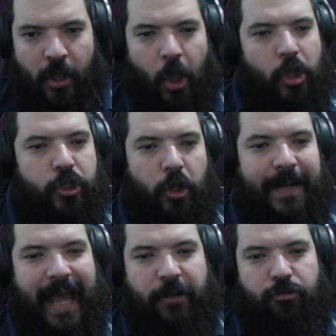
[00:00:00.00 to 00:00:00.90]

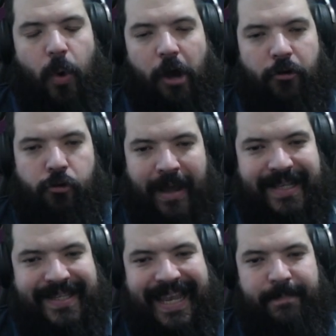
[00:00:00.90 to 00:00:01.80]
Supernatural are a great
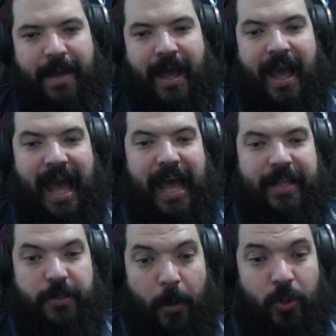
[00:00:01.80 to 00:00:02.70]
team
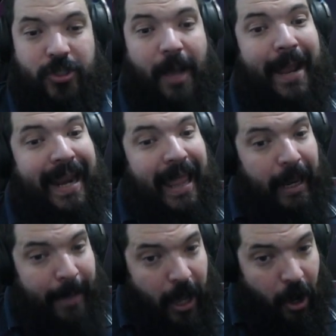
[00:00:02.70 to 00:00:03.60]
to boost up a little
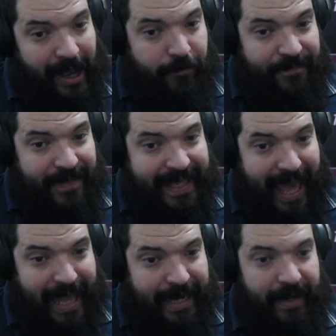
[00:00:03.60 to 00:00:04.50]
bit higher if you
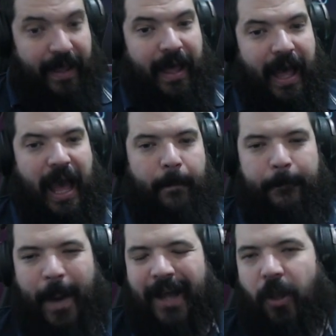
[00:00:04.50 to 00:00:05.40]
can,
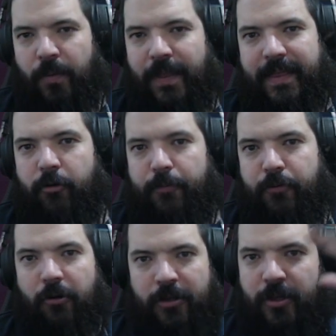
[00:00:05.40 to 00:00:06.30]
but I don't think they're a
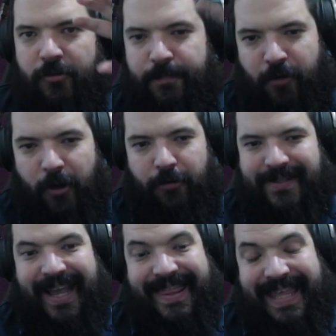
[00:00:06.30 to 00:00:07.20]

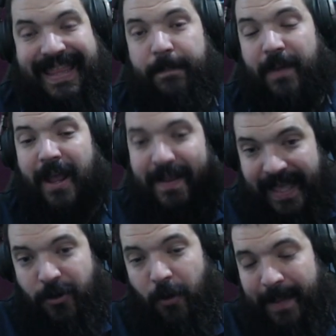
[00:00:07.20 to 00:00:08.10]
priority. I think they
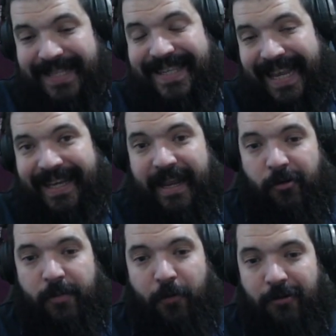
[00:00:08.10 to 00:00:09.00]
could be a
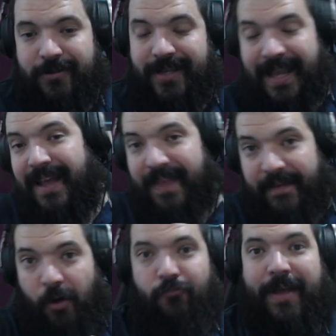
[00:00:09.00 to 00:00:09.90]
secondary priority. They've
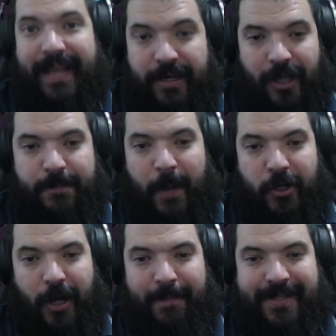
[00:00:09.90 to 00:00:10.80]
got really nice
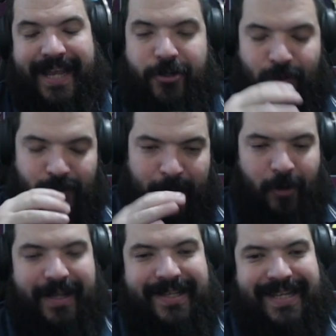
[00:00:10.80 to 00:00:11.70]
punch-up potentials, but
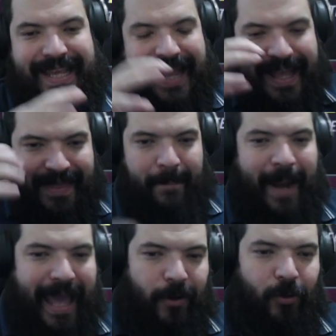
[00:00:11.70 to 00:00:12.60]
honestly, that
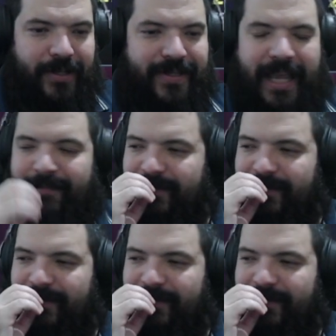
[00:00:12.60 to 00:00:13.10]
Black Order team is...